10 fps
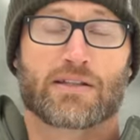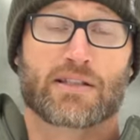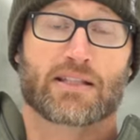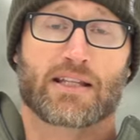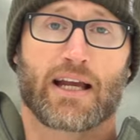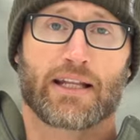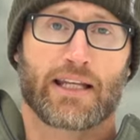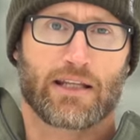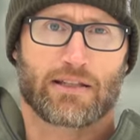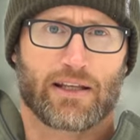Since I
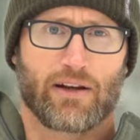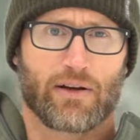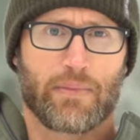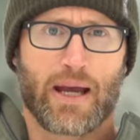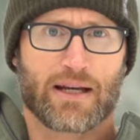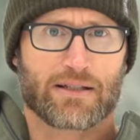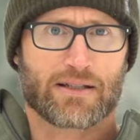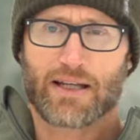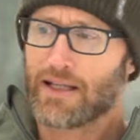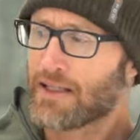needed to carry
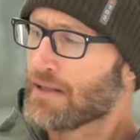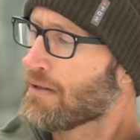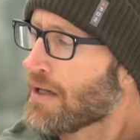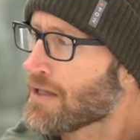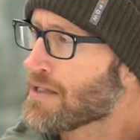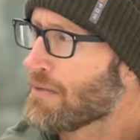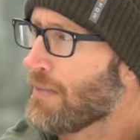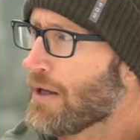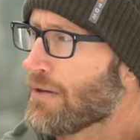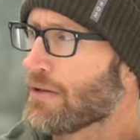mags and
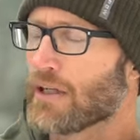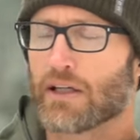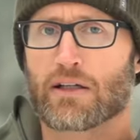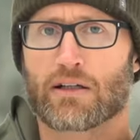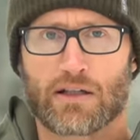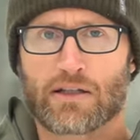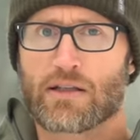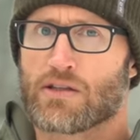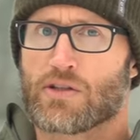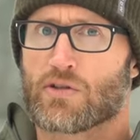some other gear,
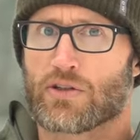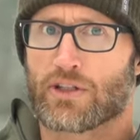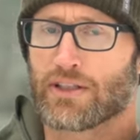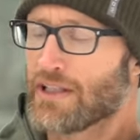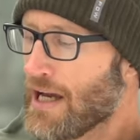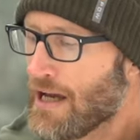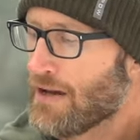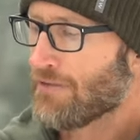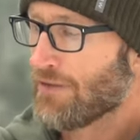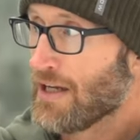it's usually good to
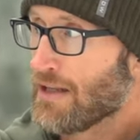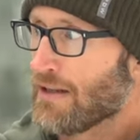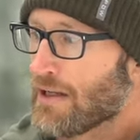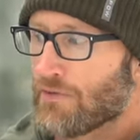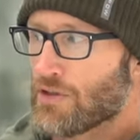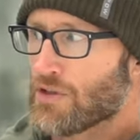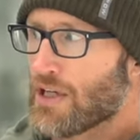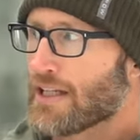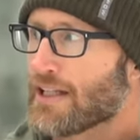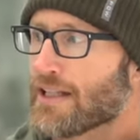have, like first
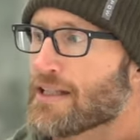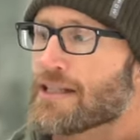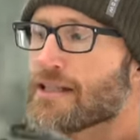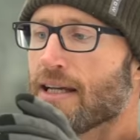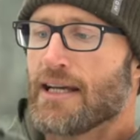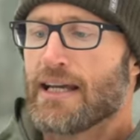aid kits.